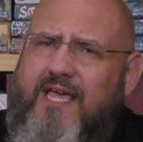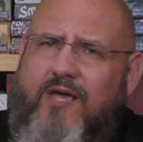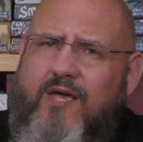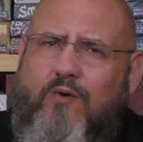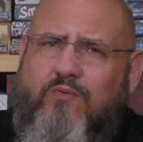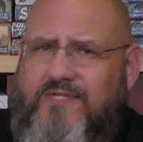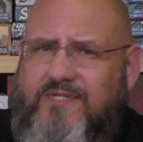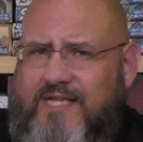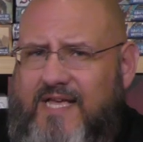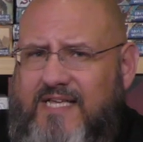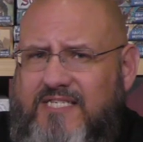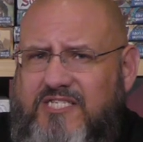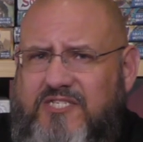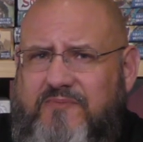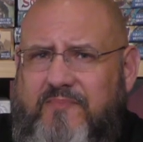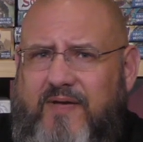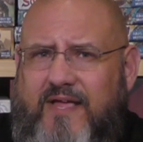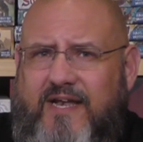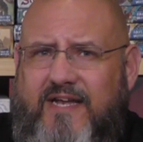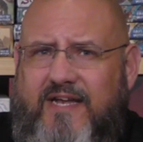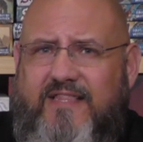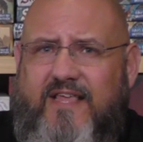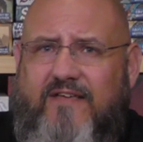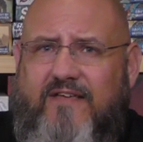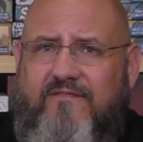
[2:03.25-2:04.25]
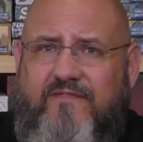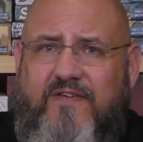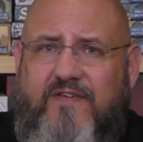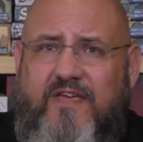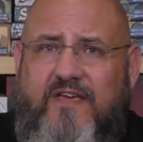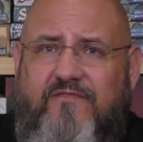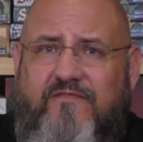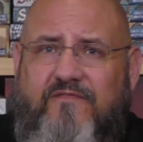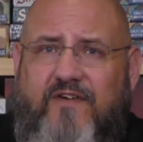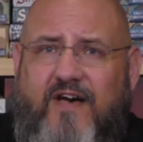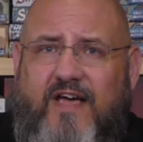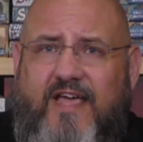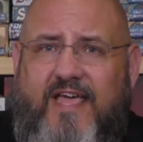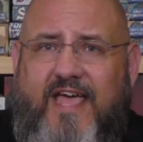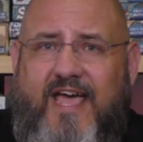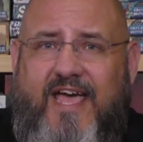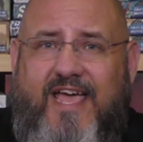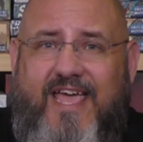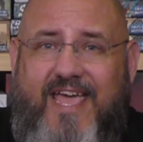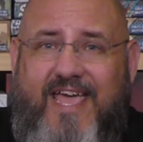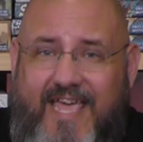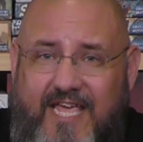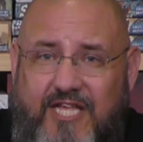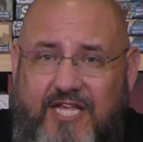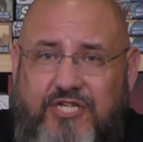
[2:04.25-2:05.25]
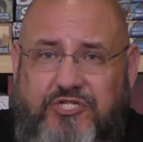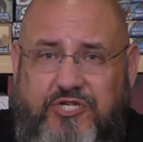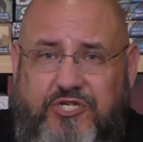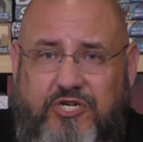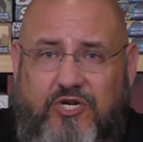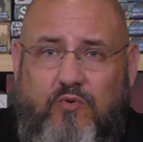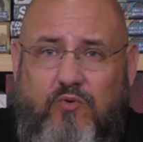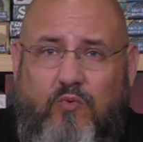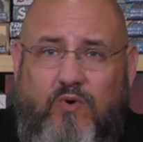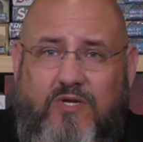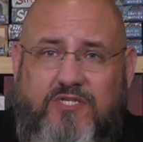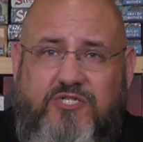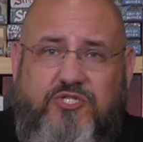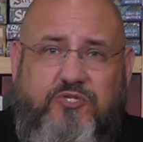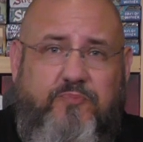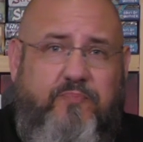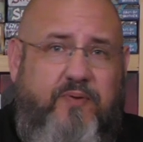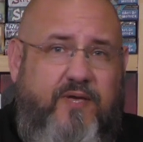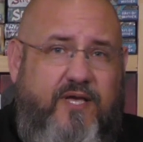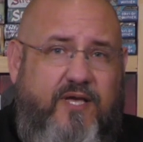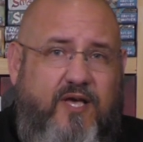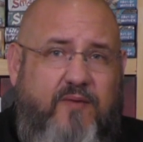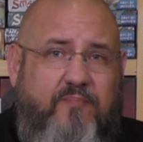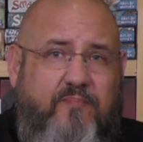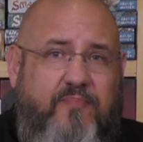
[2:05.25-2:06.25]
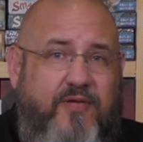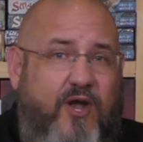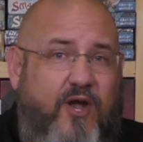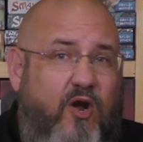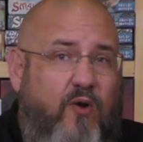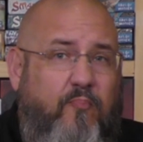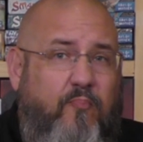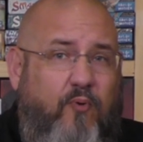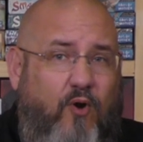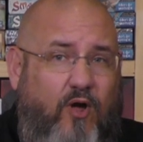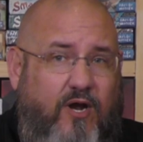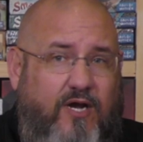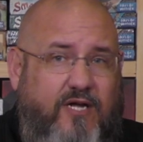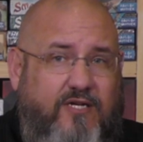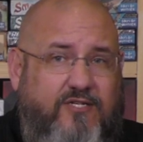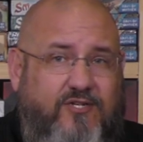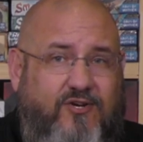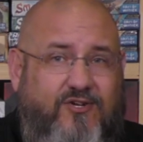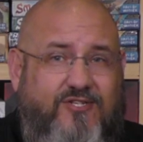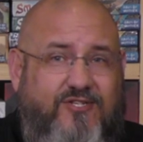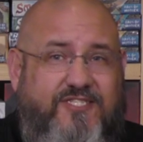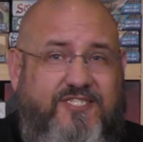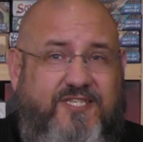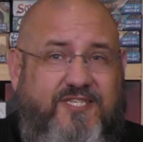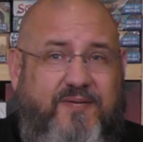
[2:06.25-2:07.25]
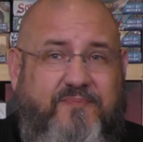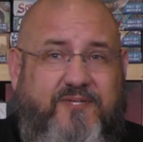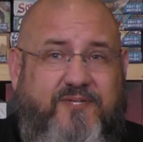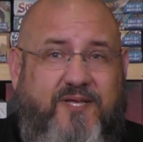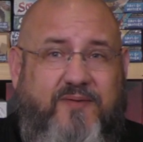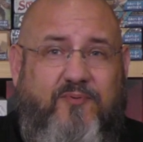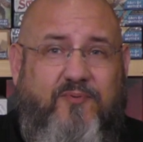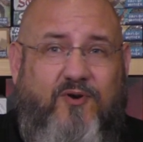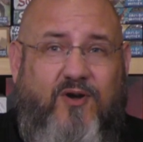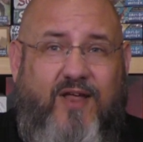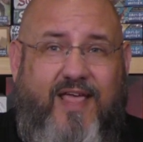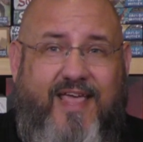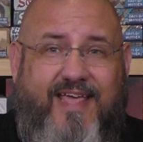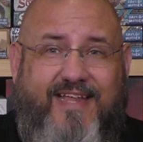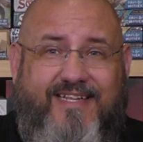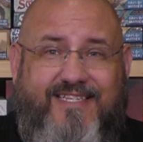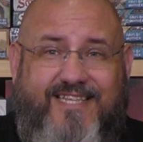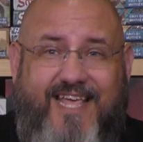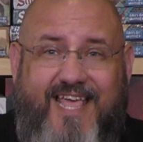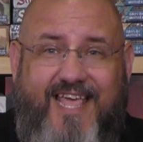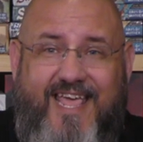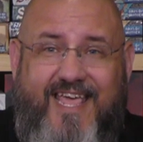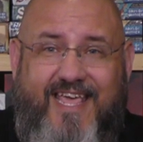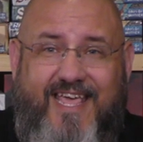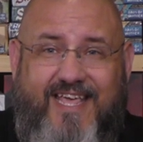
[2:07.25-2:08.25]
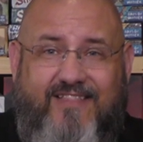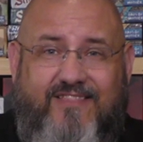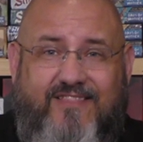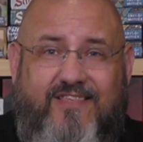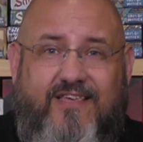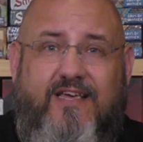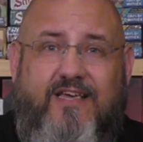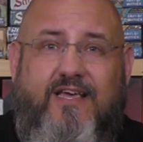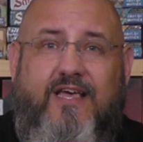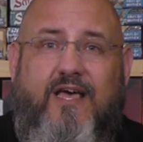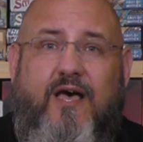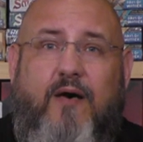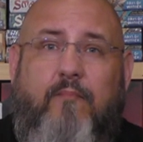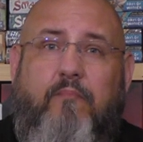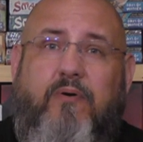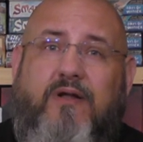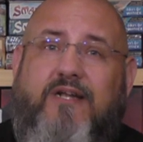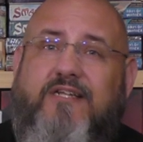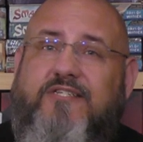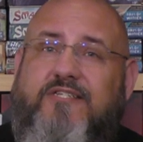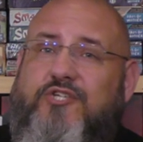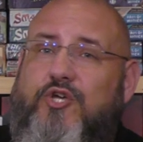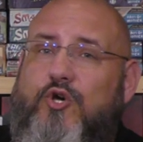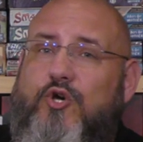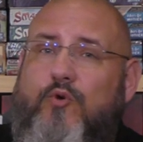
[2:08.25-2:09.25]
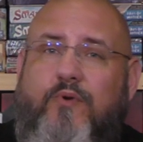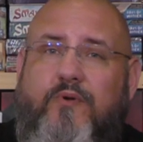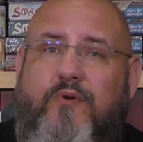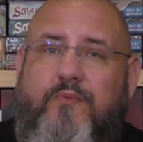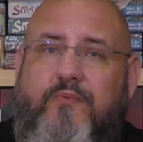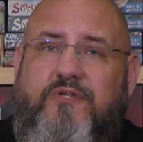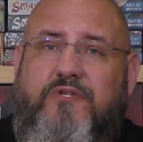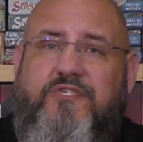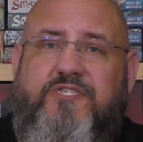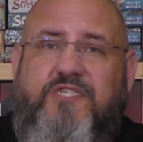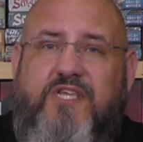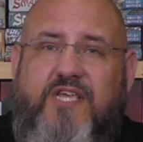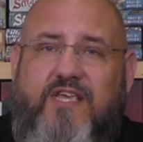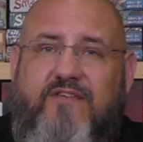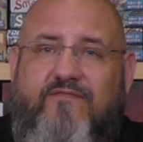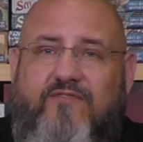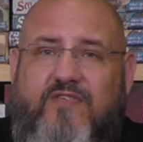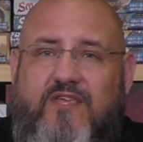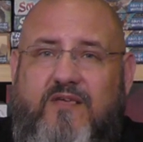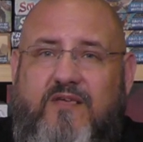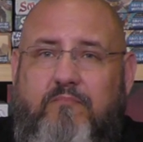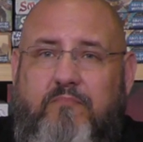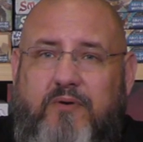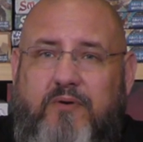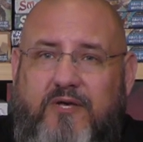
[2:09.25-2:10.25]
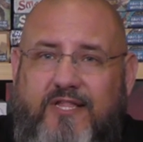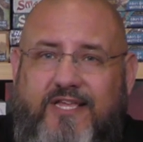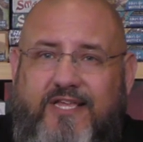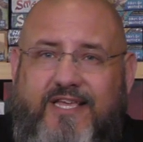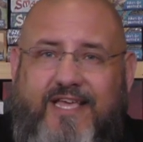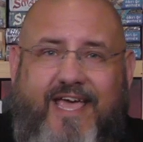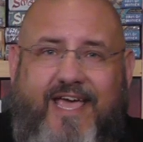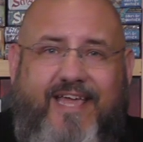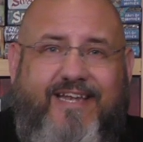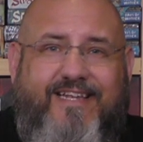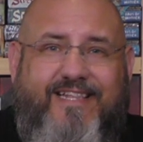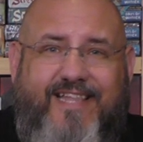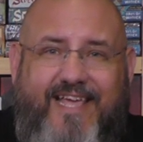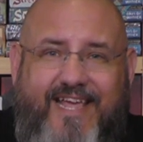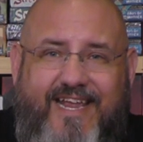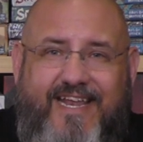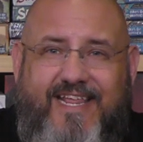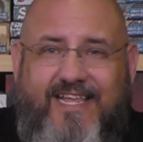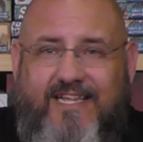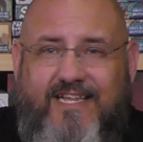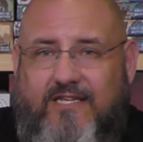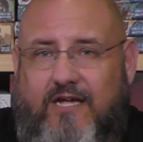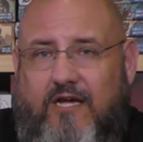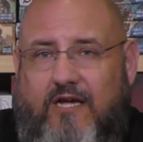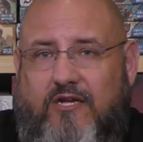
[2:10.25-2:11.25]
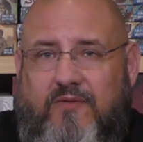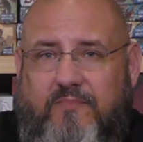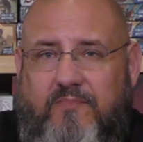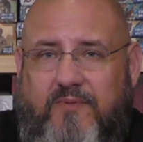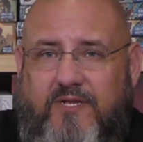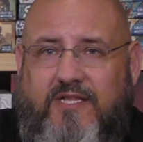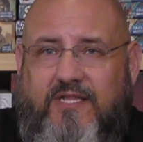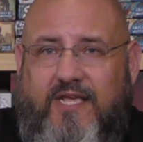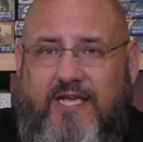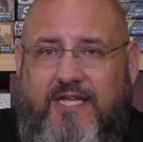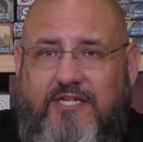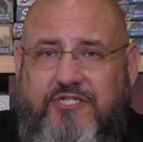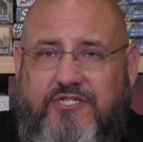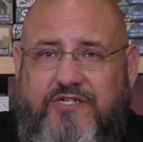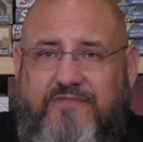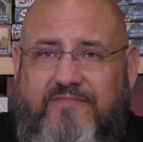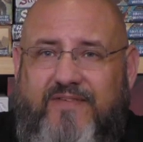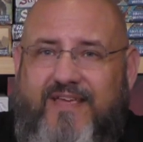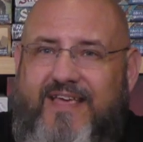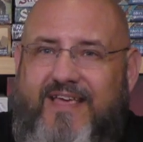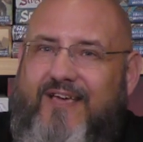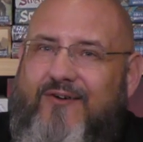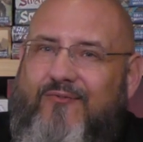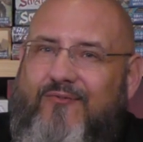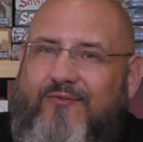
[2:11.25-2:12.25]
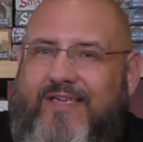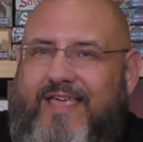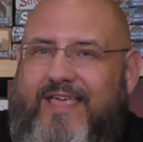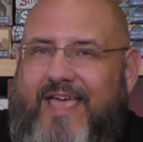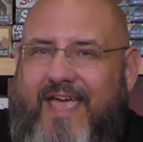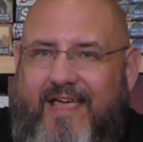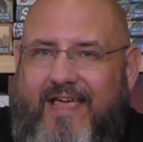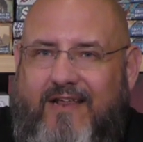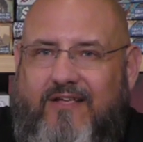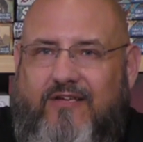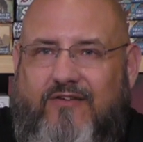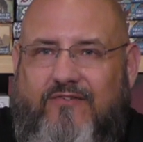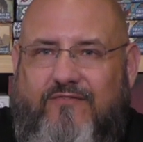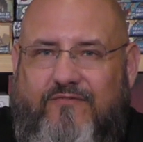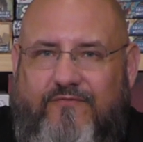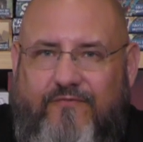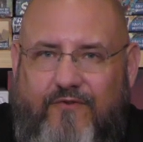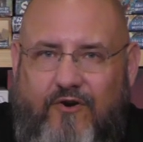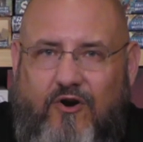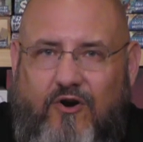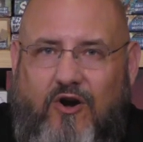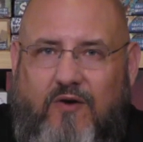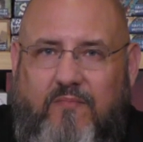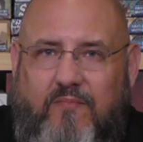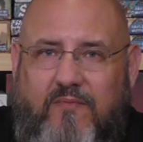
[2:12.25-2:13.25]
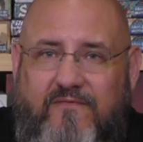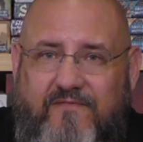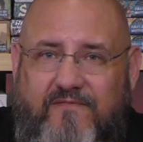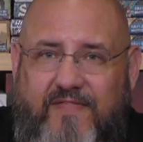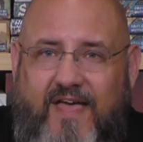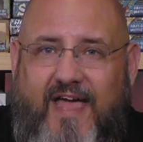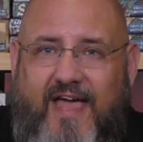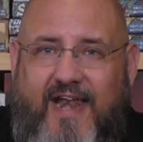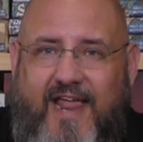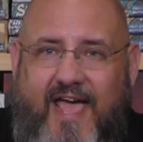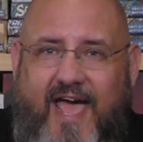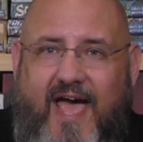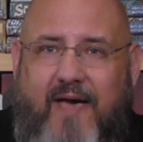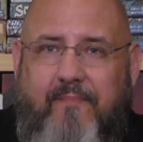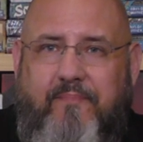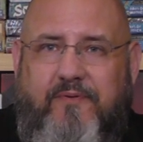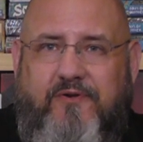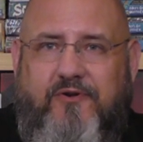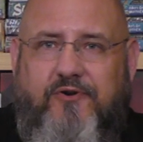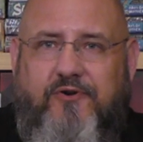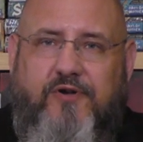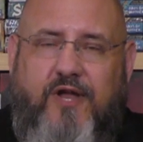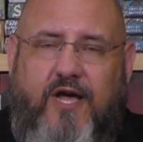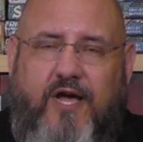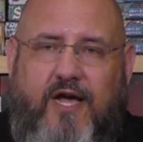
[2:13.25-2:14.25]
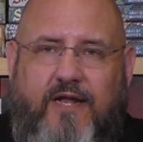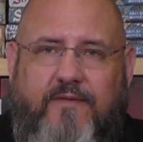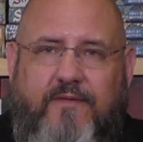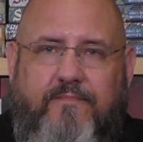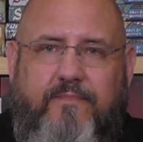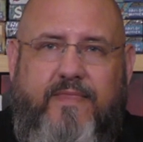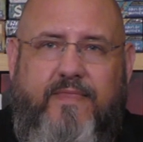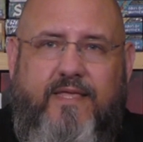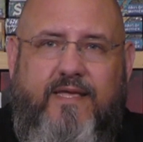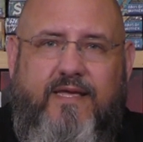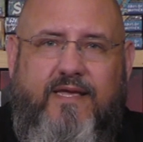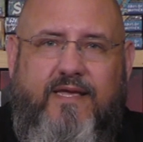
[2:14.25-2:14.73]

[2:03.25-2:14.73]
It was estimated that VFI Asia was to pick up their product on September 18th, but until we receive the billing and lading documentation, we can't confirm if that happened or not.